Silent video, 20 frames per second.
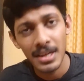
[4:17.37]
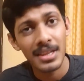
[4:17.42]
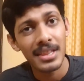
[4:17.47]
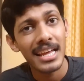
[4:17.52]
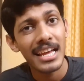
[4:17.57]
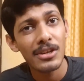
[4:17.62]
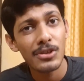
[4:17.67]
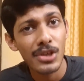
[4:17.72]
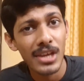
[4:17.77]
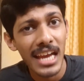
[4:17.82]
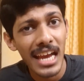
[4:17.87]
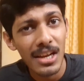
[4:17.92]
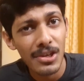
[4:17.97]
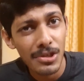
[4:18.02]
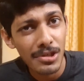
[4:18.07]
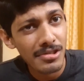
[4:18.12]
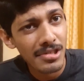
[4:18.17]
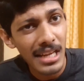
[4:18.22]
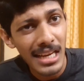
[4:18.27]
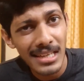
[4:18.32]
The
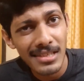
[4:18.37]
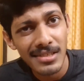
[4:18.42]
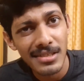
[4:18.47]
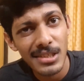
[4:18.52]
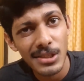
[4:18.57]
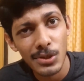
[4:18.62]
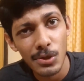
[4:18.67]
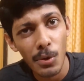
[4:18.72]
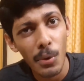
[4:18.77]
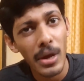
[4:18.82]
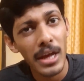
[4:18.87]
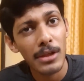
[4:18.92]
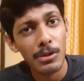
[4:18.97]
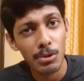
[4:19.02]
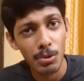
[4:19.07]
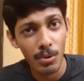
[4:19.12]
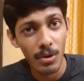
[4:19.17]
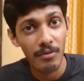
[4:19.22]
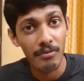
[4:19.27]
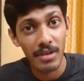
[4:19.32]
education sector is going
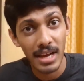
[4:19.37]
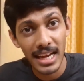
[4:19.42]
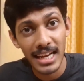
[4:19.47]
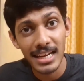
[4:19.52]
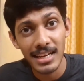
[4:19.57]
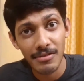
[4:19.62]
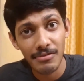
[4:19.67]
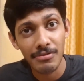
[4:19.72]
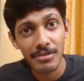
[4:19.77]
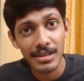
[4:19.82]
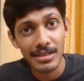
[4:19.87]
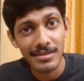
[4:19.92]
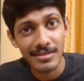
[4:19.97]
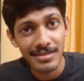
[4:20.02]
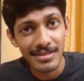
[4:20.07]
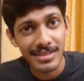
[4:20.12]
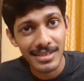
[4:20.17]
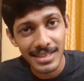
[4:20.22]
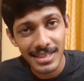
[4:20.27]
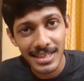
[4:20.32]
through a very different
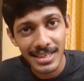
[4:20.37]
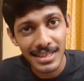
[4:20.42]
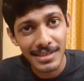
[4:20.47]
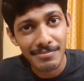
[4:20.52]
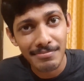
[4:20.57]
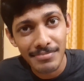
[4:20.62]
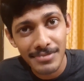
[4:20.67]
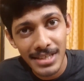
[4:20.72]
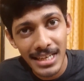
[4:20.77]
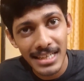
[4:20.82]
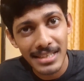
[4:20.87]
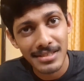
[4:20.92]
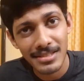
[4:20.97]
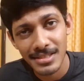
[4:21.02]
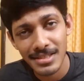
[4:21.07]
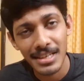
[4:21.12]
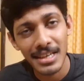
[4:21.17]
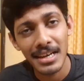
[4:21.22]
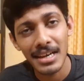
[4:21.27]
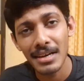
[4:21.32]

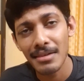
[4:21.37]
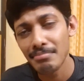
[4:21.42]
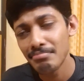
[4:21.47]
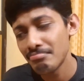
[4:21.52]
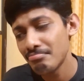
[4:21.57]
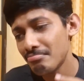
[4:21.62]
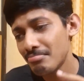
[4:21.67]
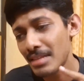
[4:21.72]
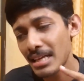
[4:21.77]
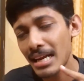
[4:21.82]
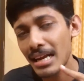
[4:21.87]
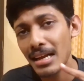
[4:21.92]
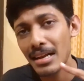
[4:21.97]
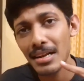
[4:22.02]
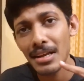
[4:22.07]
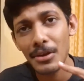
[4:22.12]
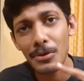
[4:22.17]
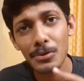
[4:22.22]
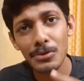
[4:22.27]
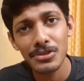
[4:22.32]
change. There
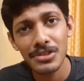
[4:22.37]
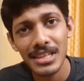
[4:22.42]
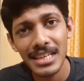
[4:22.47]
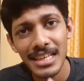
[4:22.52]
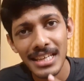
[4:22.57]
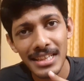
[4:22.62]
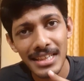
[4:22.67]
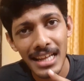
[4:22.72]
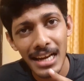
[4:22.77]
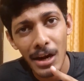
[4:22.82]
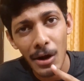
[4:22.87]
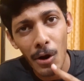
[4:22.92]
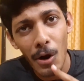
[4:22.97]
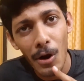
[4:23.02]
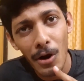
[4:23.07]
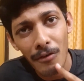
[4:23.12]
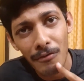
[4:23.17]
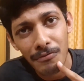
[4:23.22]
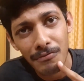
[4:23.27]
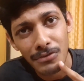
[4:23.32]
are a
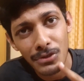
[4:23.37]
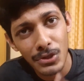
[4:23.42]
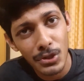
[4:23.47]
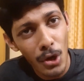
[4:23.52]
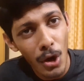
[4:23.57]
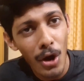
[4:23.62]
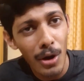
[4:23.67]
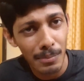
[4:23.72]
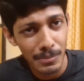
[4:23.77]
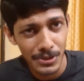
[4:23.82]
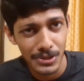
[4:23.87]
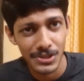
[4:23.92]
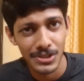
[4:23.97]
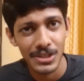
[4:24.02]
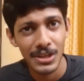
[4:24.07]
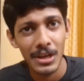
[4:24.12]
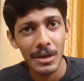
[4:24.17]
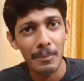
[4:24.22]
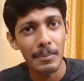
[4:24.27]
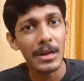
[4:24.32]
lot of
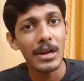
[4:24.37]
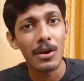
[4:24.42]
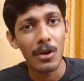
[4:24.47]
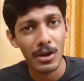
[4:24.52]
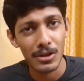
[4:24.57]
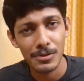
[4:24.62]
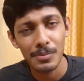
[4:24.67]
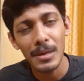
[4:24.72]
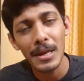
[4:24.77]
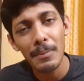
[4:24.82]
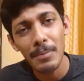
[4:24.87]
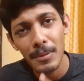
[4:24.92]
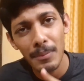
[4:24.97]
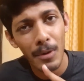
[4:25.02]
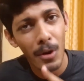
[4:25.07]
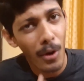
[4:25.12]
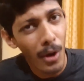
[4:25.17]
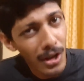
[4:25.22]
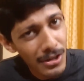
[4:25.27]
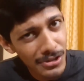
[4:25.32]
jobs being lost. Many
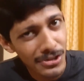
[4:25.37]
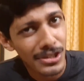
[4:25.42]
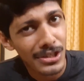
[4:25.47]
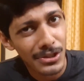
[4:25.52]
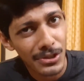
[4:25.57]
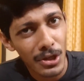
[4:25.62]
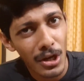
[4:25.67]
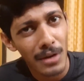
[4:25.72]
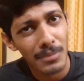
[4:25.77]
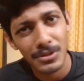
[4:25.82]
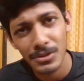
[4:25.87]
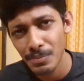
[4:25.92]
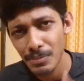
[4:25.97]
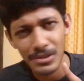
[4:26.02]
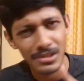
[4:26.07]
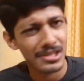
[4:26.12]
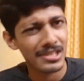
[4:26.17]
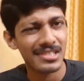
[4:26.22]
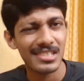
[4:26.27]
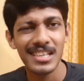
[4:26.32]
people lost their jobs.
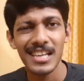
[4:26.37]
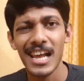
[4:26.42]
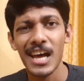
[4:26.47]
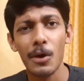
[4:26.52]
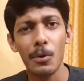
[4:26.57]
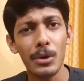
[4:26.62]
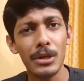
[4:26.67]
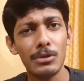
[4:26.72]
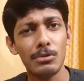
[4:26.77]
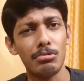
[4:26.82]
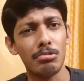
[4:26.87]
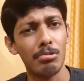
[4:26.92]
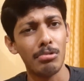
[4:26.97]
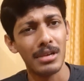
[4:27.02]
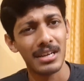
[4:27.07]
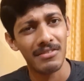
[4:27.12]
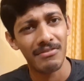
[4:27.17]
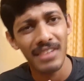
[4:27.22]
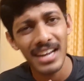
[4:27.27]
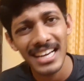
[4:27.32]
Businesses are going through
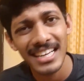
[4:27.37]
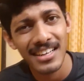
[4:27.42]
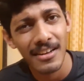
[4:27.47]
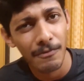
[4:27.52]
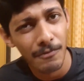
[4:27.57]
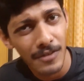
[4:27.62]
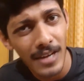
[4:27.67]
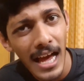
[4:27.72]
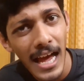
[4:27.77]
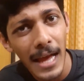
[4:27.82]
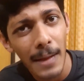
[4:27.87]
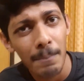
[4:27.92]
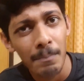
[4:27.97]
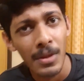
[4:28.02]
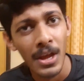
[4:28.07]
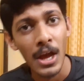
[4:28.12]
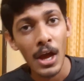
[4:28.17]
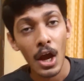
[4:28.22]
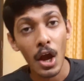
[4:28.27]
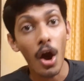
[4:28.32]
a very tough time.
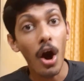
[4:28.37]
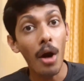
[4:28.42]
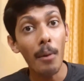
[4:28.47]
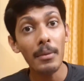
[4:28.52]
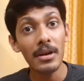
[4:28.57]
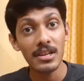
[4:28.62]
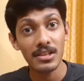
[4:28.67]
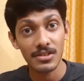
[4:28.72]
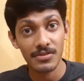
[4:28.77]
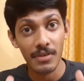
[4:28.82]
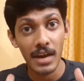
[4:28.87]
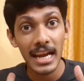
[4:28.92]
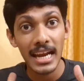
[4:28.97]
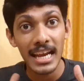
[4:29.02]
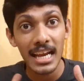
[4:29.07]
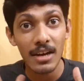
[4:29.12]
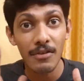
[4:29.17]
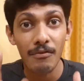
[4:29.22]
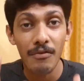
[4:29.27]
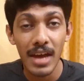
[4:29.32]
Government is
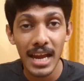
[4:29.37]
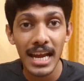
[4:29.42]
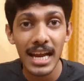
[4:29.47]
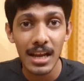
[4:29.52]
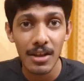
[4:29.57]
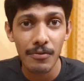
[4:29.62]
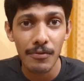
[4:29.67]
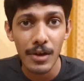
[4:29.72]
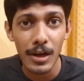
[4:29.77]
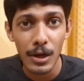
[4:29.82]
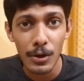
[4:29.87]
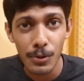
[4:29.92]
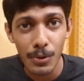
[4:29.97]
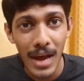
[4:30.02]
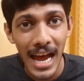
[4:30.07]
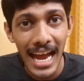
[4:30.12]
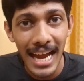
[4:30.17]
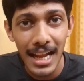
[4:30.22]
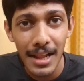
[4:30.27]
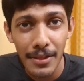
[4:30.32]
finding it very difficult to
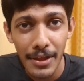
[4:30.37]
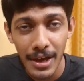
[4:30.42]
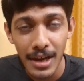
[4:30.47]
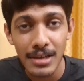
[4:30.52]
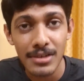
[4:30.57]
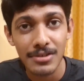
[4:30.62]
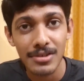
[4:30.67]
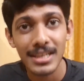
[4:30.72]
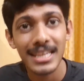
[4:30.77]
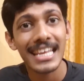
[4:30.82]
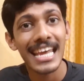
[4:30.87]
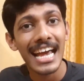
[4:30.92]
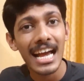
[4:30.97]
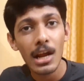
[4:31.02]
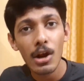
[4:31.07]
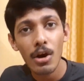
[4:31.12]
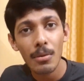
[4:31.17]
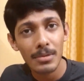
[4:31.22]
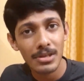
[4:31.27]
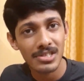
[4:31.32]
handle the country. The
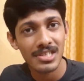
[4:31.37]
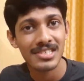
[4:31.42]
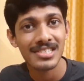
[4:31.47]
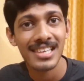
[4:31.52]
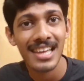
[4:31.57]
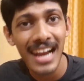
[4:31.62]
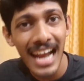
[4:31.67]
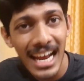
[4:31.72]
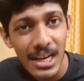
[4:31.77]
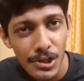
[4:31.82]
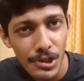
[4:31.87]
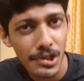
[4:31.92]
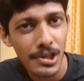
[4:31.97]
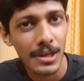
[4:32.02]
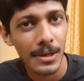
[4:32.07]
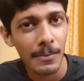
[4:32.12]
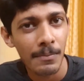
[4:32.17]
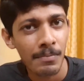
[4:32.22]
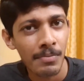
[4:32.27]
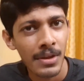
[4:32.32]
economy is
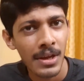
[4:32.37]
crashing.